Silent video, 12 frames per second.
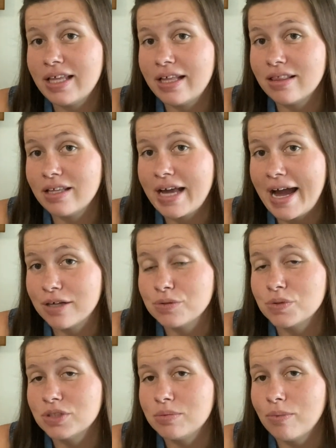than the
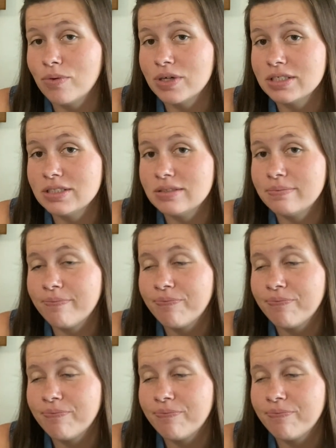actual s'mores.